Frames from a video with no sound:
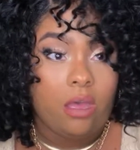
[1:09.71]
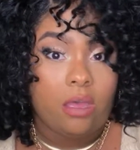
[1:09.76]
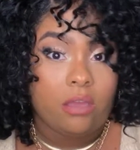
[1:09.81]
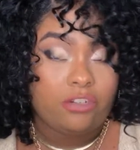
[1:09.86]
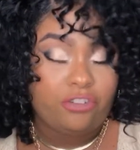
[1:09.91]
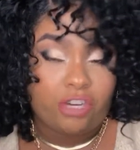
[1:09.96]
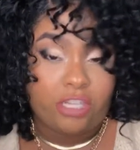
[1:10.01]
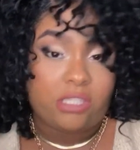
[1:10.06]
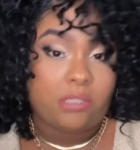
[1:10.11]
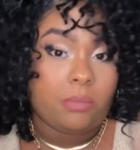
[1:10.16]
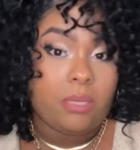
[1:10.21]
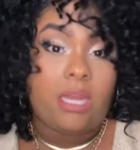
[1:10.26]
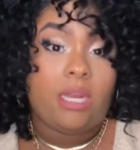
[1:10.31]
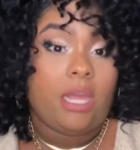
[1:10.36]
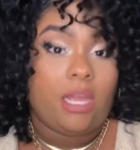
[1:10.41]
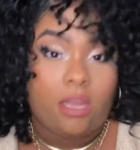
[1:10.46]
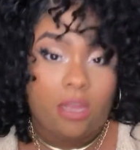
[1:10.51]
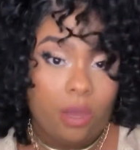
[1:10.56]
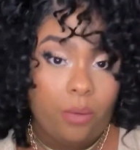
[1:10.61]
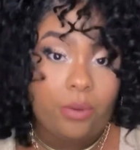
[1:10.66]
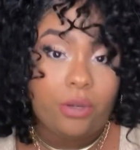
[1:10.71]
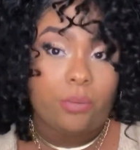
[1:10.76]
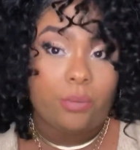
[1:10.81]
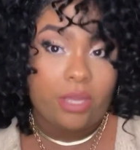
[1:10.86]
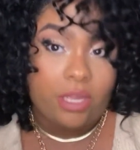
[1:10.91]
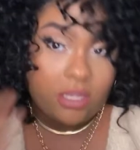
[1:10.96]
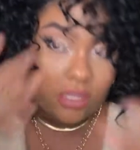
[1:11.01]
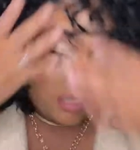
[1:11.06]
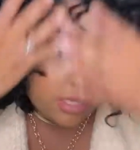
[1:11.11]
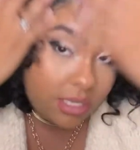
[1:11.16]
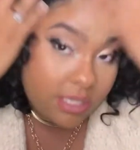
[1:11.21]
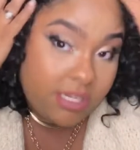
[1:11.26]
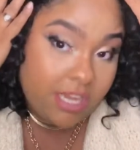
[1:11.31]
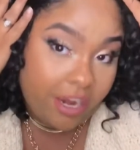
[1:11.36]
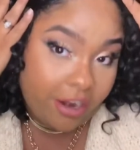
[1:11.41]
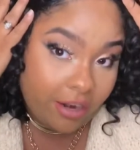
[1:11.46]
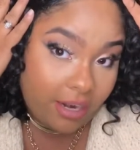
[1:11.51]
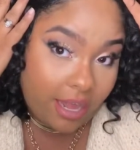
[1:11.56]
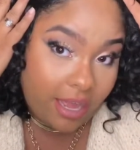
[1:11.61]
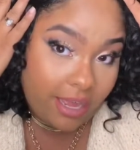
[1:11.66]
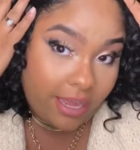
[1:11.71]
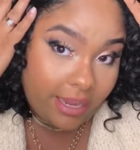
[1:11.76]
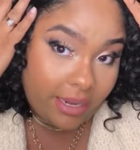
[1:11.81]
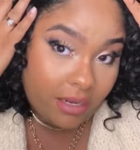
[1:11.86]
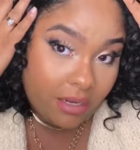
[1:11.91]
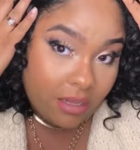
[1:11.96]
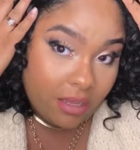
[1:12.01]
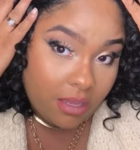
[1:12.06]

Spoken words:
Trust me, it ain't going nowhere. This hairline,